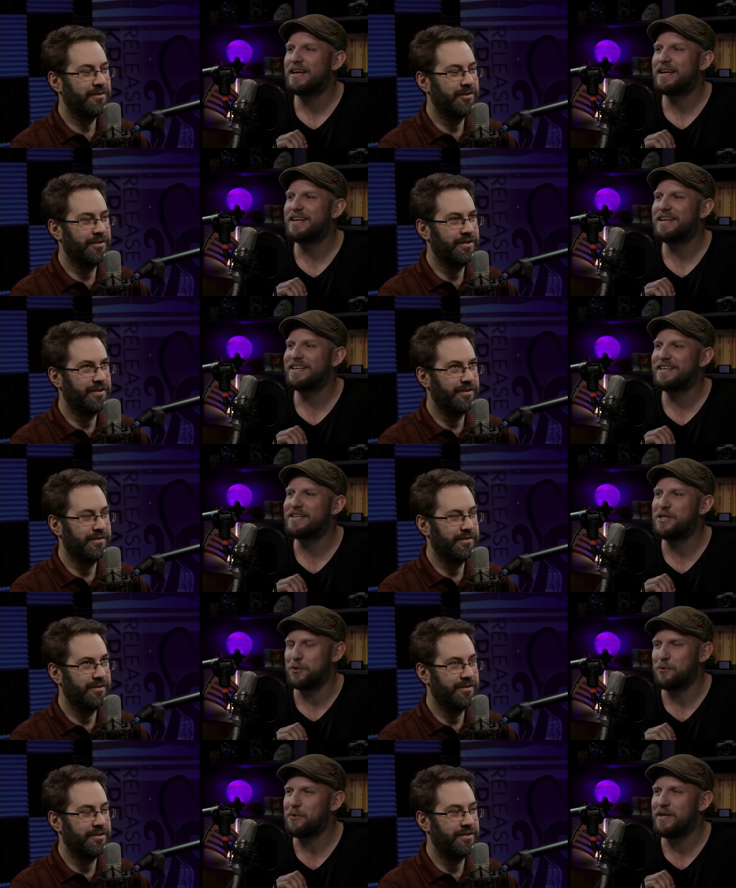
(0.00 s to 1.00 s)
Speaker 1: So this is
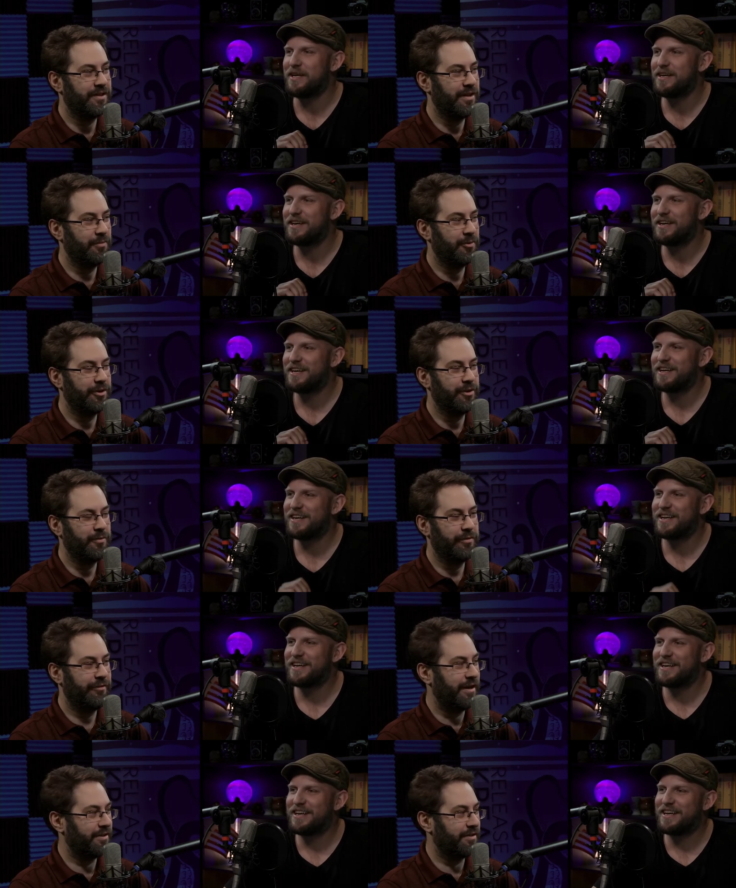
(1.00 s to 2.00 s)
dude. to skateboarding what
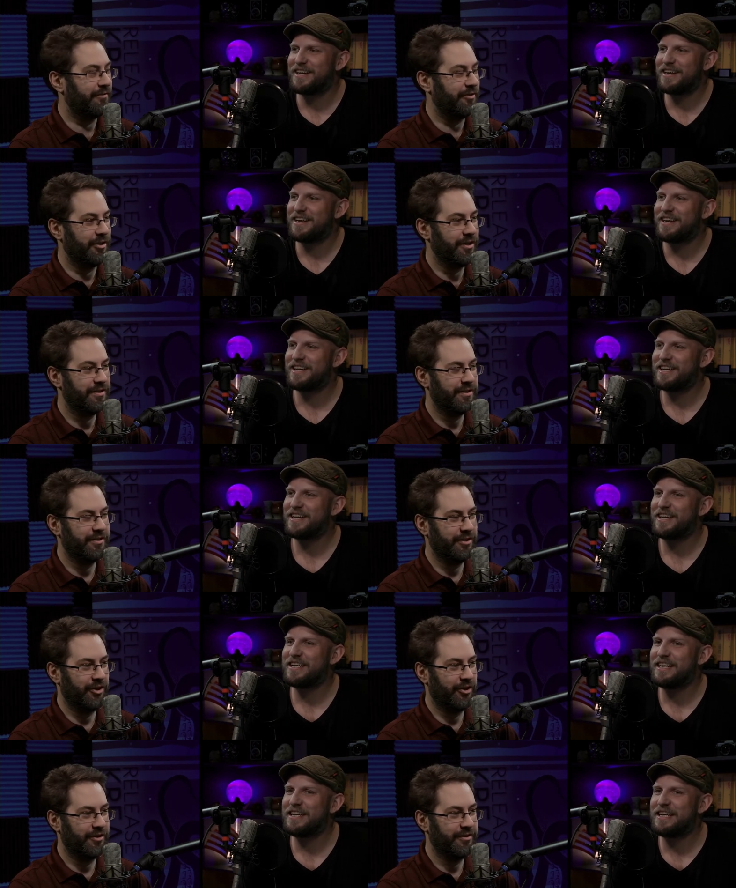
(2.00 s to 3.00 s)
Fast and the Furious is to
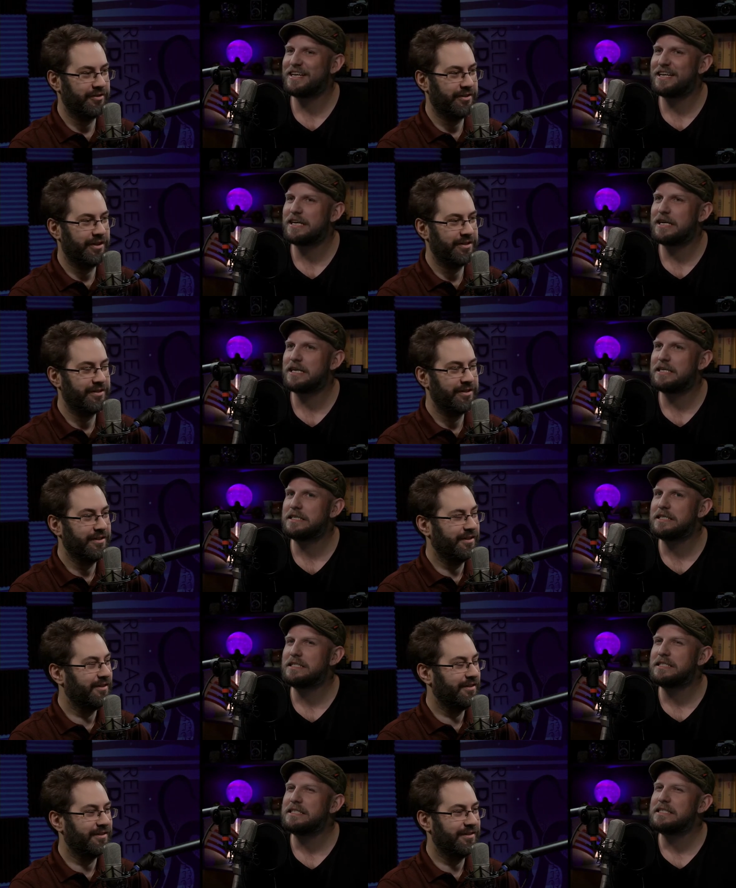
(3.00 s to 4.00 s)
cars. Yes.
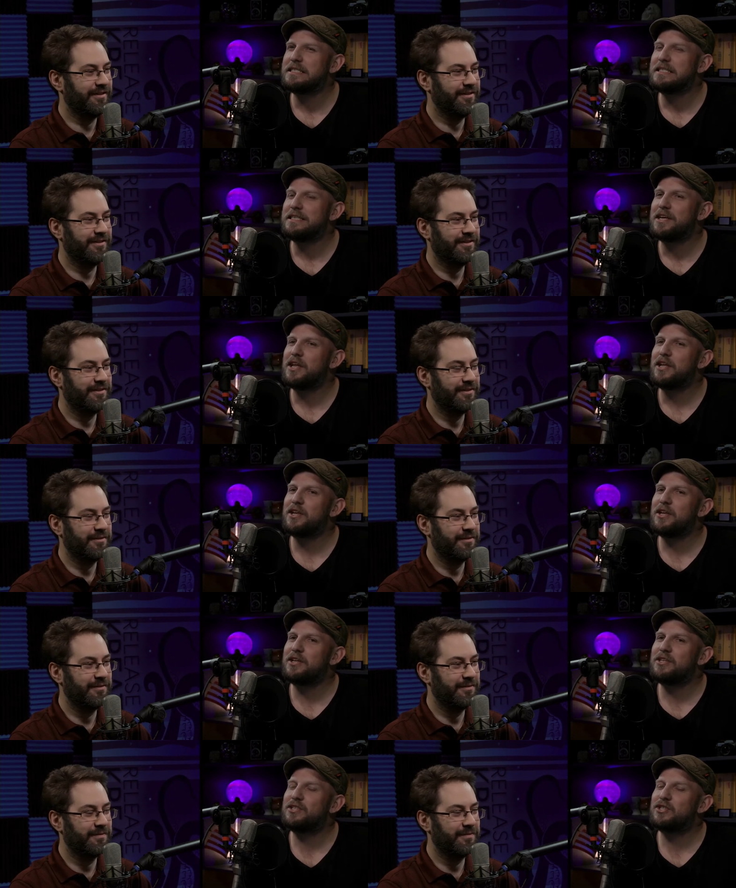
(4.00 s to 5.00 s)

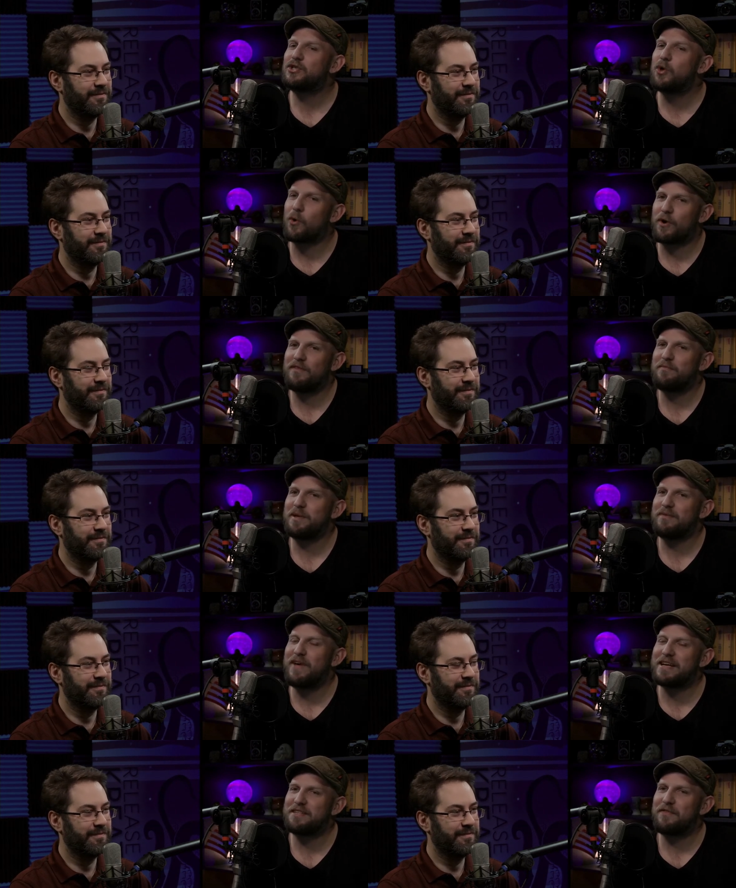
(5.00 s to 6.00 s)
Speaker 2: Sort of, but
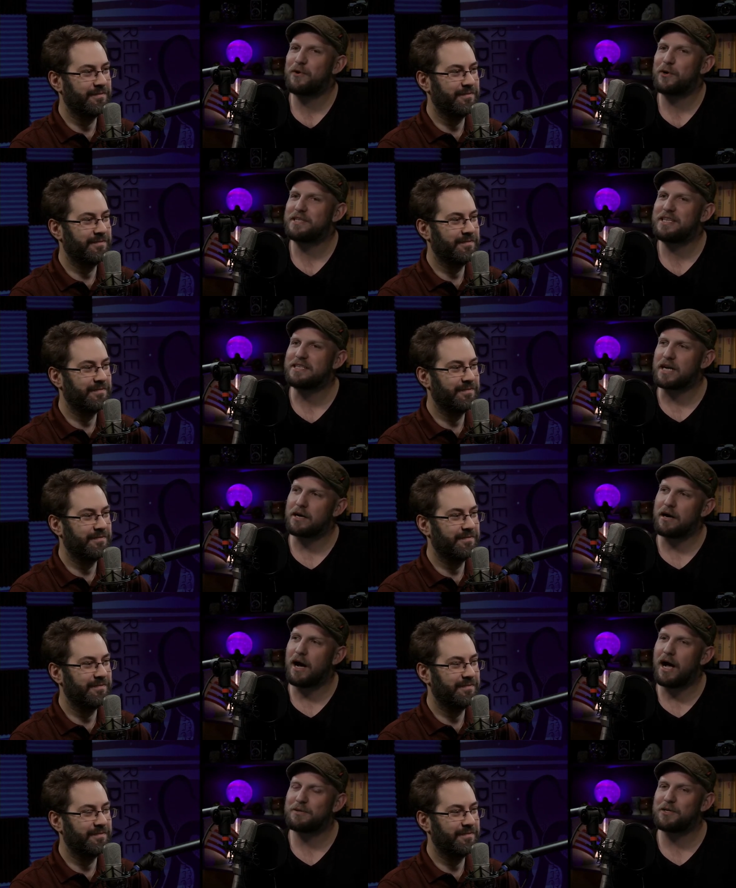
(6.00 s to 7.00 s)
Fast and the Furious, he's a
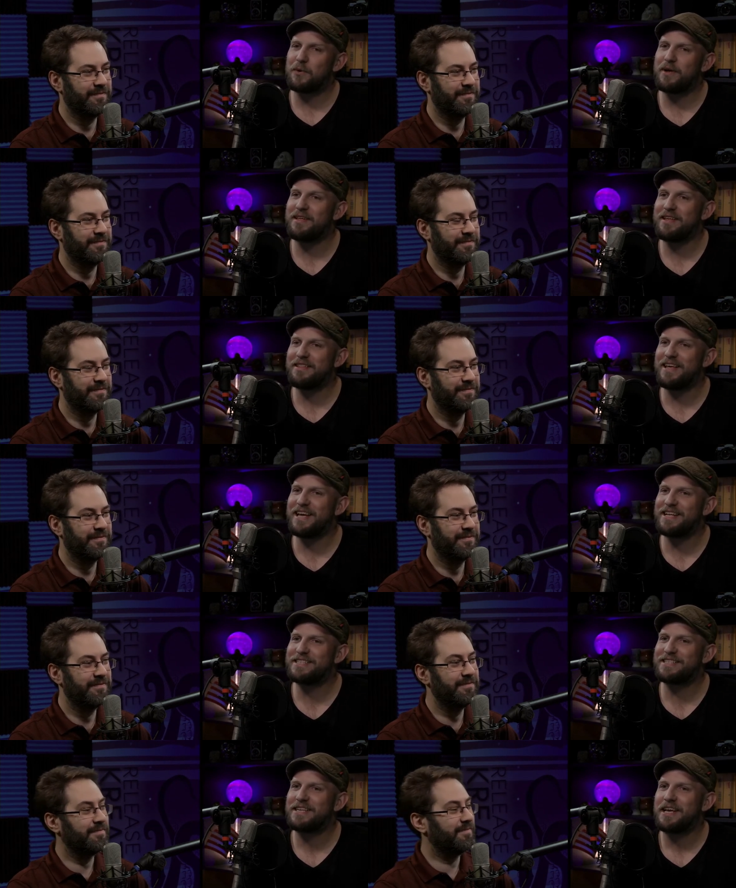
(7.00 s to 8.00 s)
cop. So it
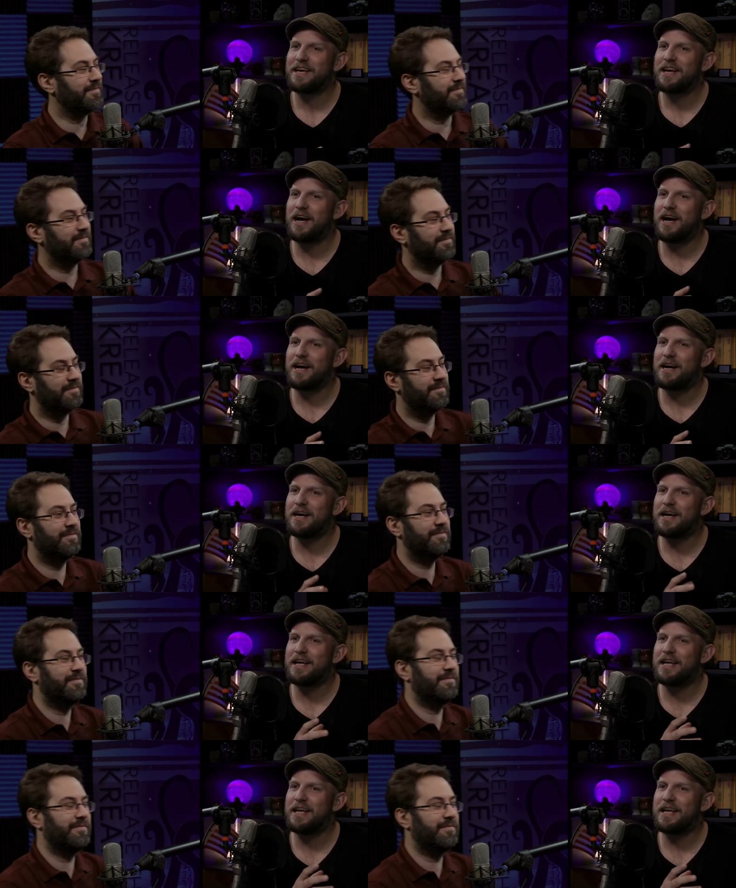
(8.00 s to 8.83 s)
it's uh